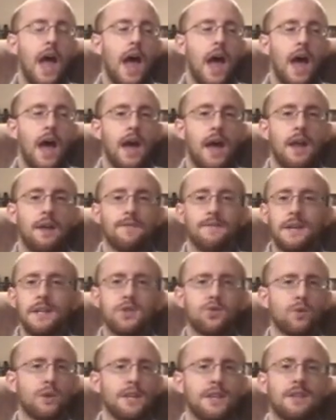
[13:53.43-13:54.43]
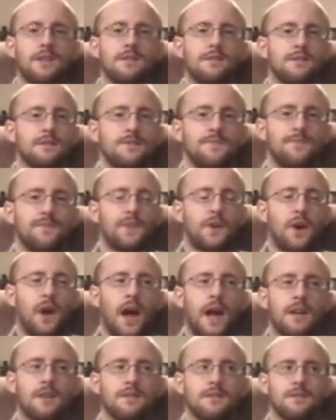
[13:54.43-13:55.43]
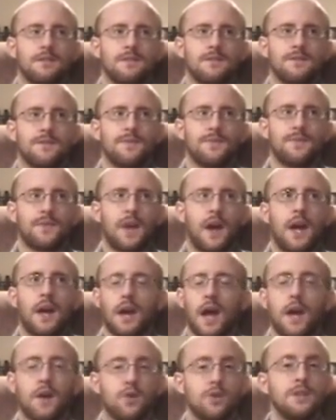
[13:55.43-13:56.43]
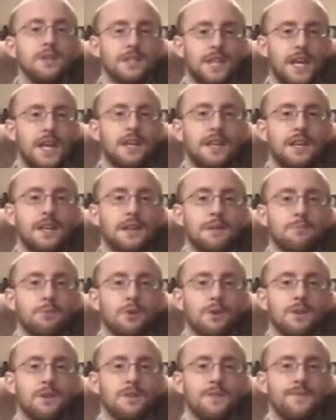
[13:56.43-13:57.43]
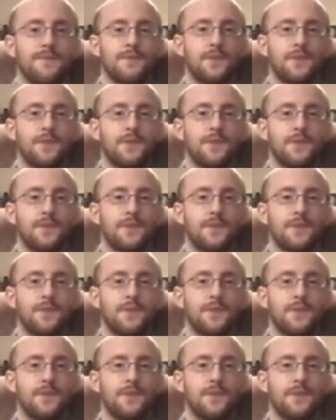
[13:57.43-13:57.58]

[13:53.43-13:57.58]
And eventually, I couldn't take it anymore.